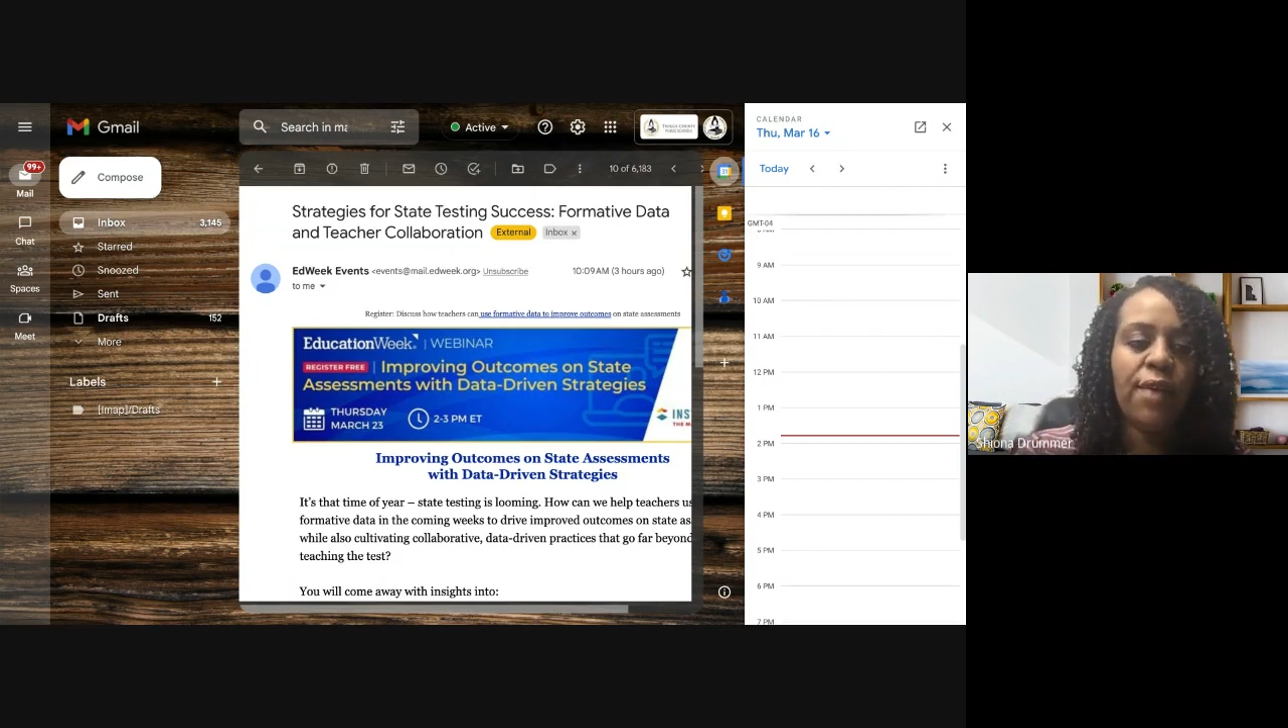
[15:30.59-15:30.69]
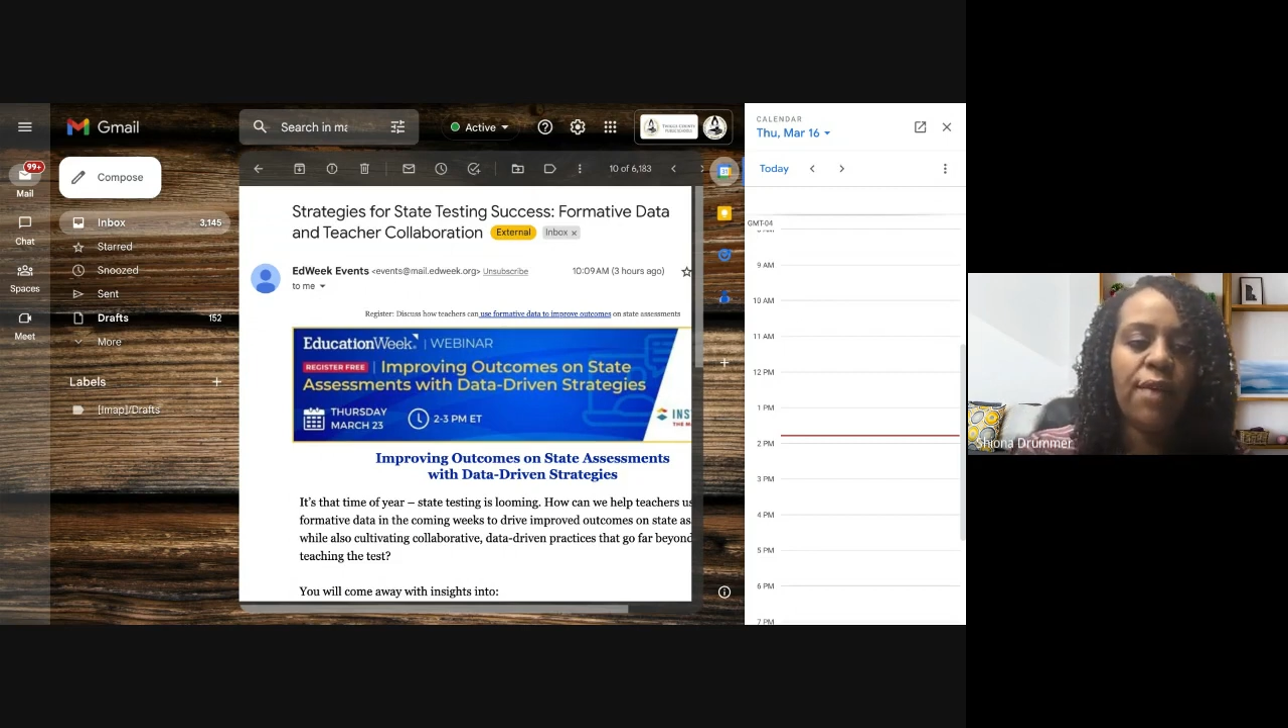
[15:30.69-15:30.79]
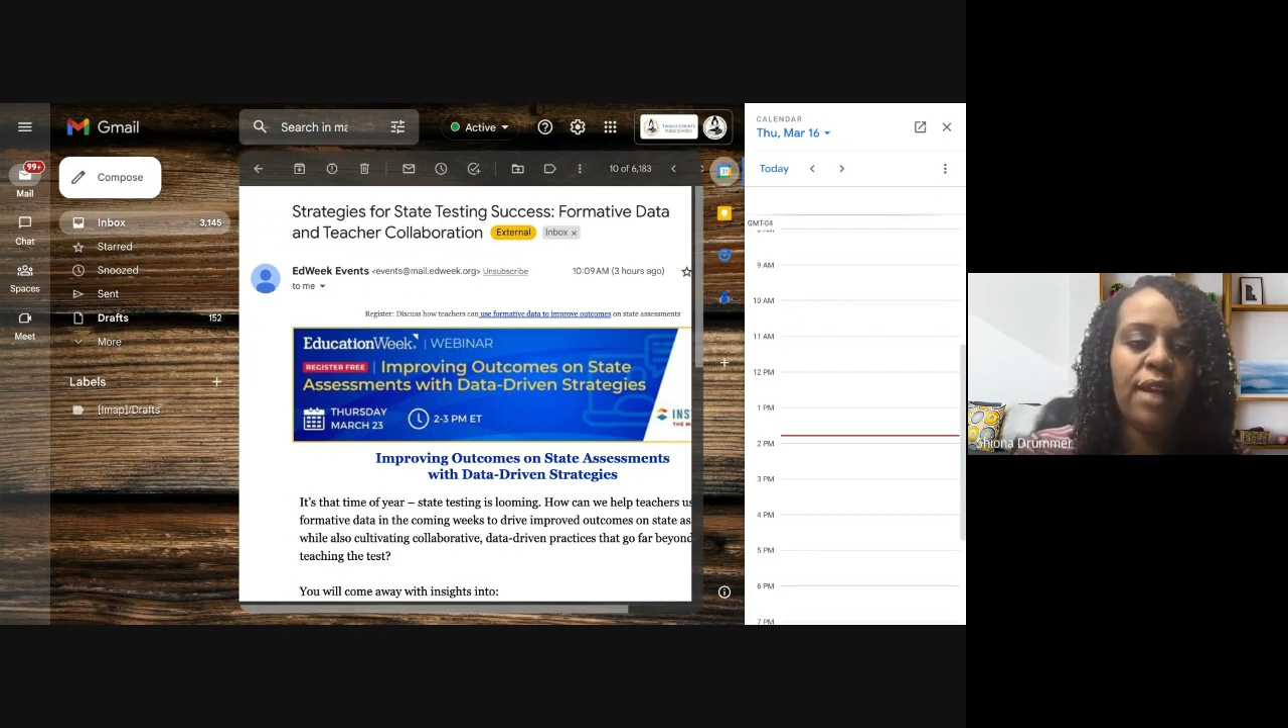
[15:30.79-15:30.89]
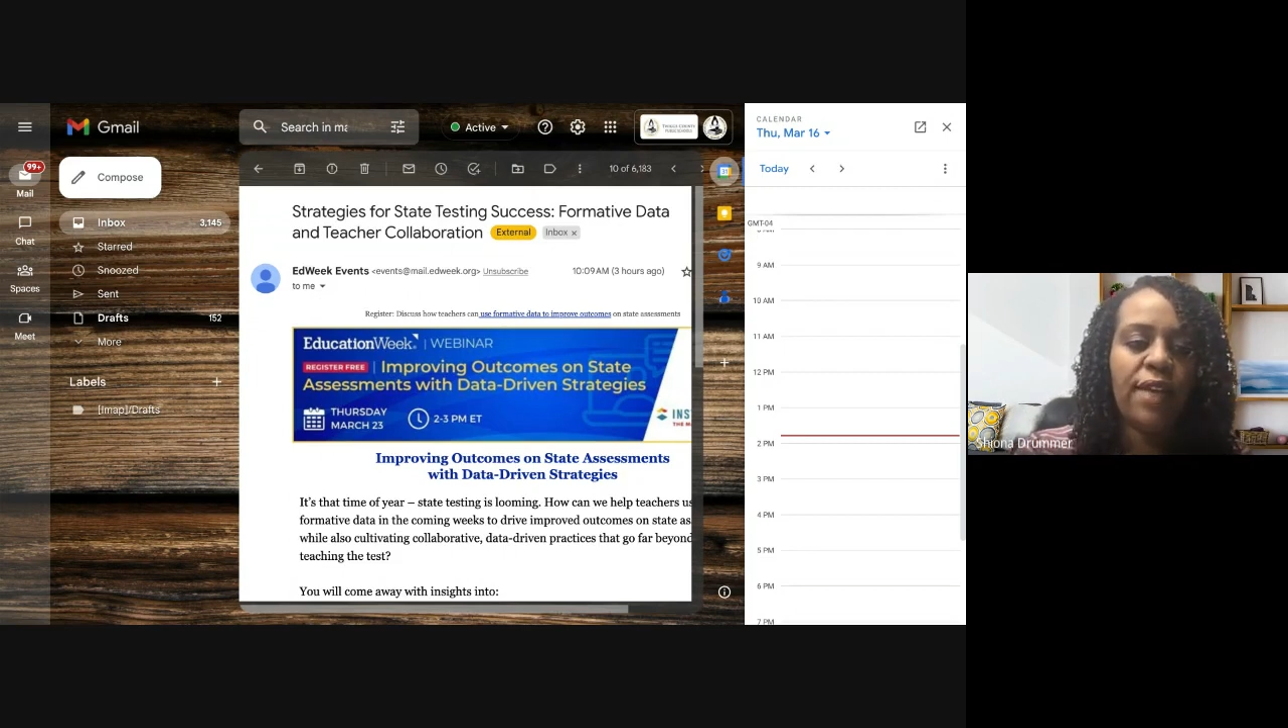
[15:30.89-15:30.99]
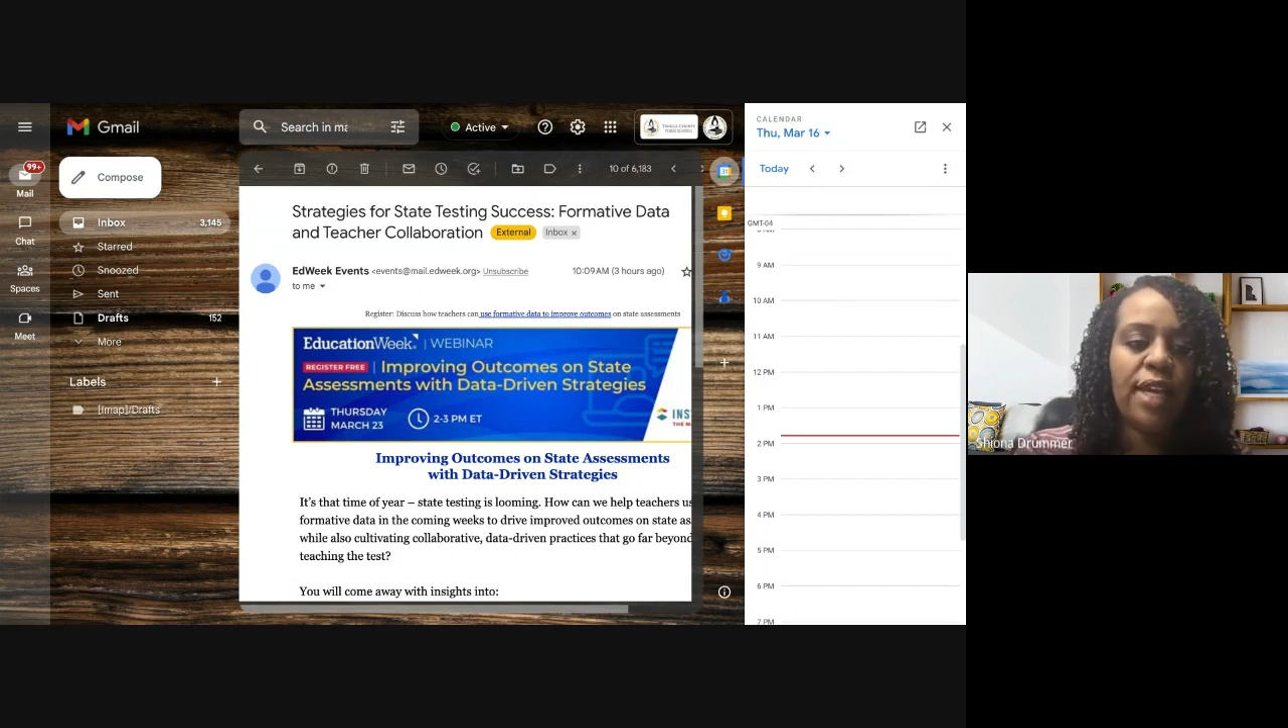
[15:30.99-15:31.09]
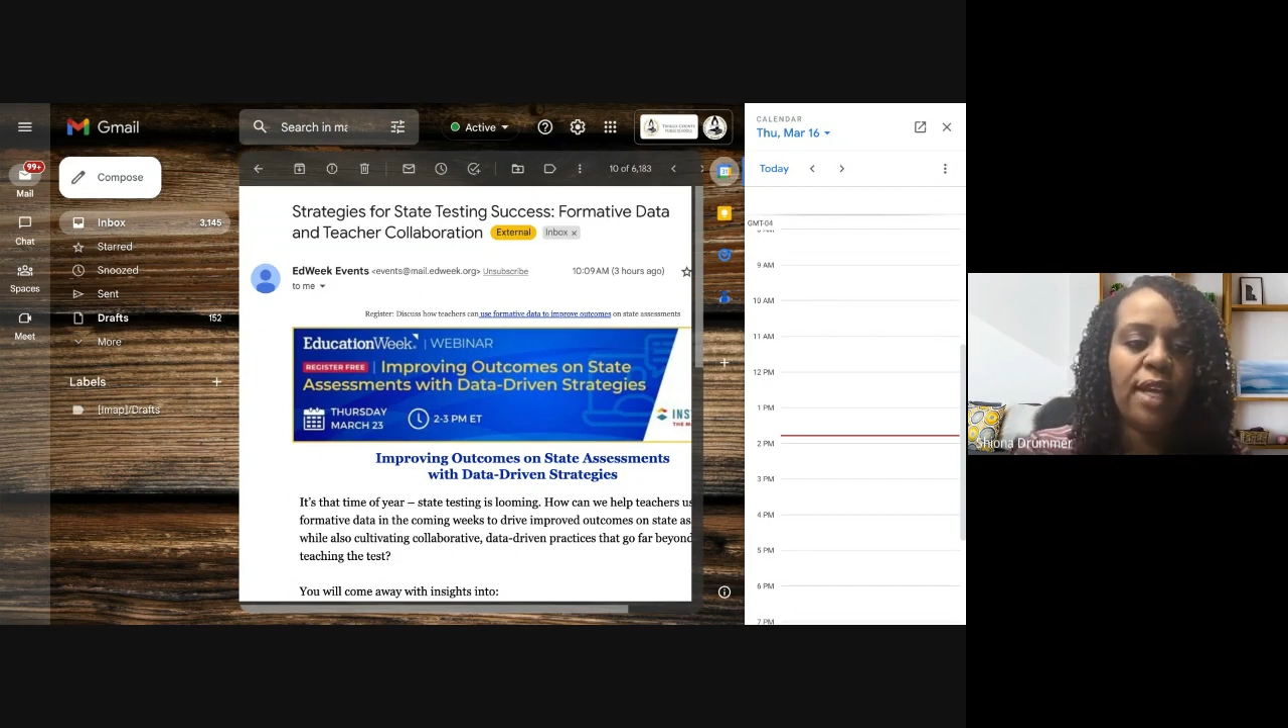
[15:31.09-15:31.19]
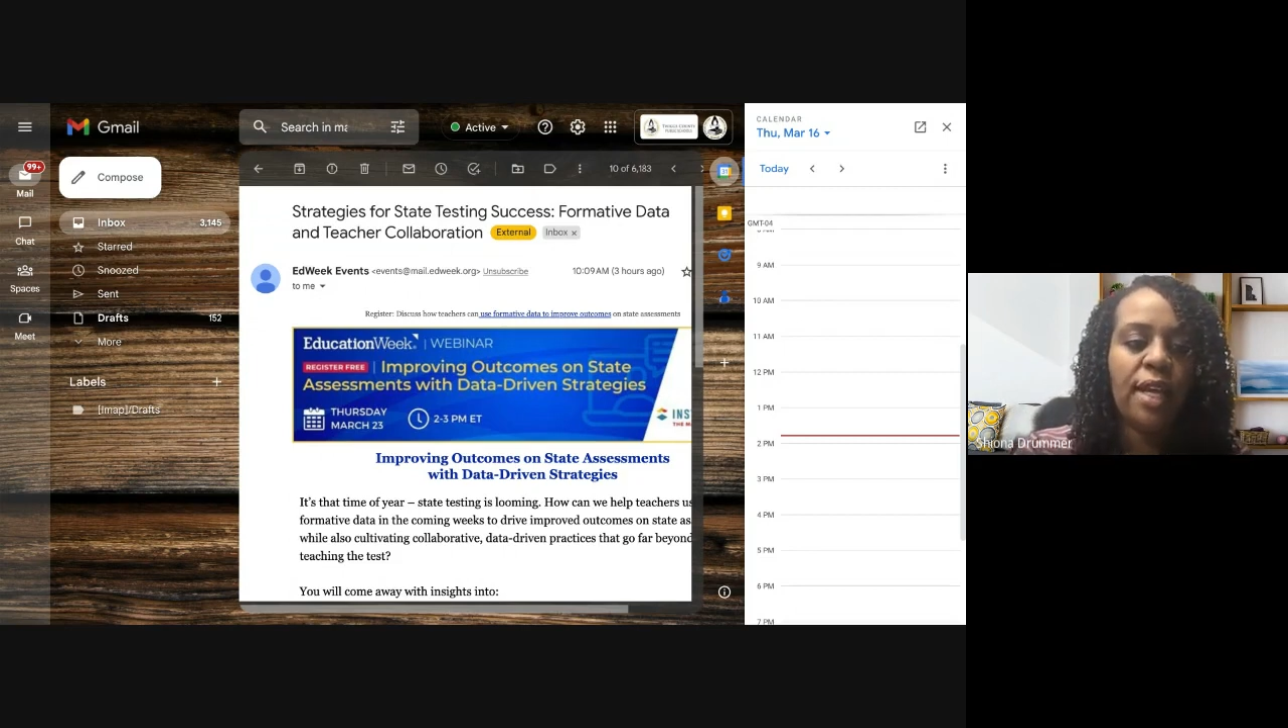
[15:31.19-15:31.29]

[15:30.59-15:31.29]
rid of it.